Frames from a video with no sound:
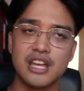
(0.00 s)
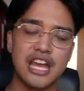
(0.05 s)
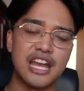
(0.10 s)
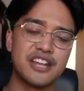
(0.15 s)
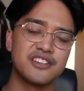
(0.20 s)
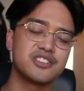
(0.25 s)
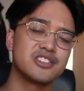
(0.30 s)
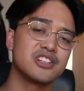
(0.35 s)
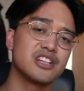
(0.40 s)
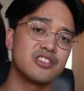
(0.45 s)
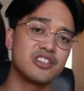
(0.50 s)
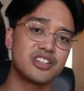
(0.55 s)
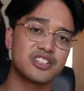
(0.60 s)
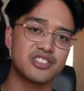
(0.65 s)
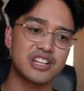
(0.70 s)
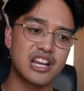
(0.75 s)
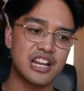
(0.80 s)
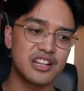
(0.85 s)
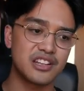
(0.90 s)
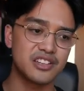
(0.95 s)
engineering
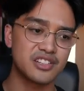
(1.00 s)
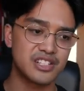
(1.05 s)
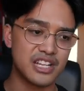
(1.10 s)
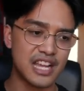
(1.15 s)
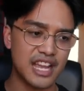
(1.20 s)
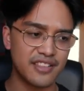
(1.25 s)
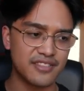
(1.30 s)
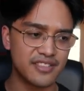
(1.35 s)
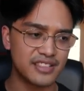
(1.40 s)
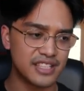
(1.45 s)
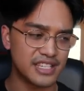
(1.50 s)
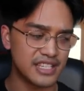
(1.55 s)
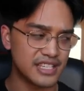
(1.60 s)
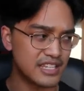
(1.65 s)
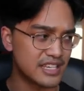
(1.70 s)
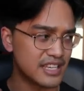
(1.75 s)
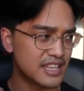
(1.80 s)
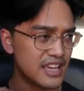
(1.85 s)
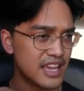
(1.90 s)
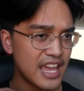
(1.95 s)
challenge and
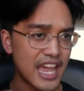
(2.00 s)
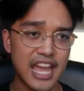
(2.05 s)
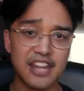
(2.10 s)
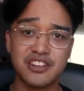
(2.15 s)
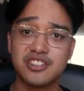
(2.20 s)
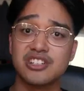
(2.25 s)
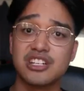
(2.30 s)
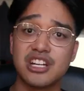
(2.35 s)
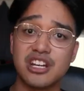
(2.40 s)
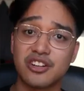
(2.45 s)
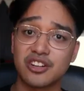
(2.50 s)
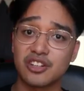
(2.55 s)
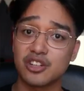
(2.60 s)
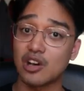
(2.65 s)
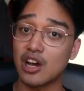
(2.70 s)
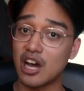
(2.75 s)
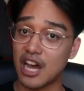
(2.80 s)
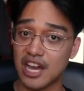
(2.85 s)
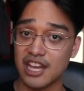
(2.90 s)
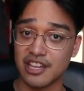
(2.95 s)
the engineering
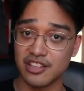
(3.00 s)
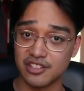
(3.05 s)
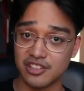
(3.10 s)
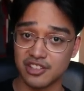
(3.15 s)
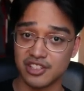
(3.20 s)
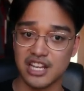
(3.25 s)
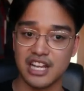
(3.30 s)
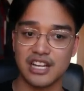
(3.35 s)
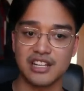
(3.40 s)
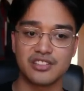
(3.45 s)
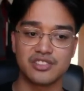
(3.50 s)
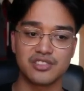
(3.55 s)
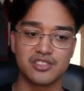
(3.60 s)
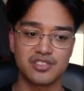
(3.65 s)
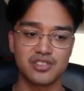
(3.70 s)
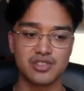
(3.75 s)
you're hired challenge.